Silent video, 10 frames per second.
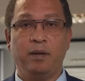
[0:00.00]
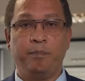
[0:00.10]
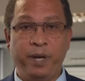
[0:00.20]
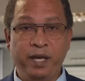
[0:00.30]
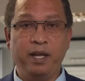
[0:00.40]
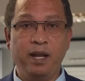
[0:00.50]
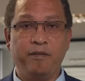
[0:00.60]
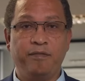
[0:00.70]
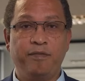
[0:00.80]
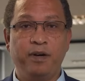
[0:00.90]
big
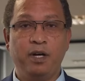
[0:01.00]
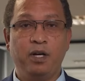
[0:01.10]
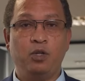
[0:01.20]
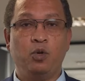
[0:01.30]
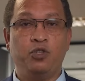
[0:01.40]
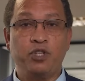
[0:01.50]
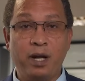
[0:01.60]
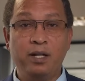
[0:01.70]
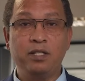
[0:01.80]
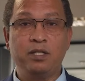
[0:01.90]
enough to
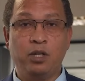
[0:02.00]
challenge